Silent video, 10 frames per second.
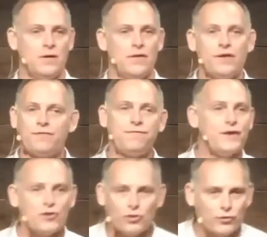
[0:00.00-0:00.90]
The
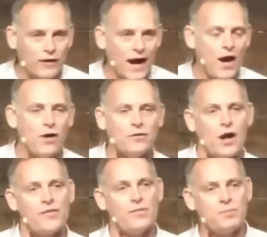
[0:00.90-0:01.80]
fickle crowd
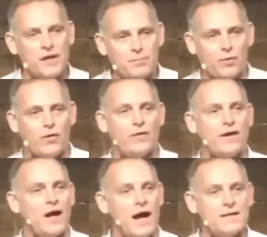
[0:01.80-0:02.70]
are the people, the
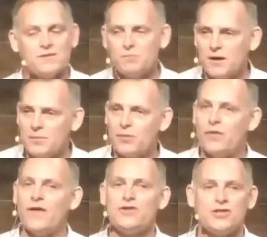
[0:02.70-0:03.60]
kinds of
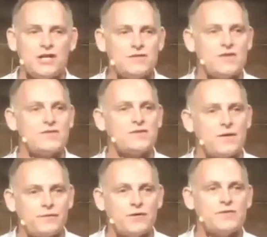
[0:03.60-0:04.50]
people that Jesus
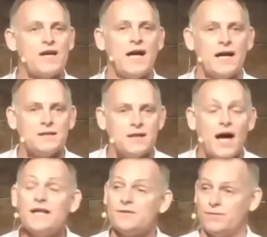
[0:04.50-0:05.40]
suffers and
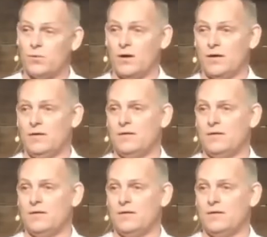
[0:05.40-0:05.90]
dies for.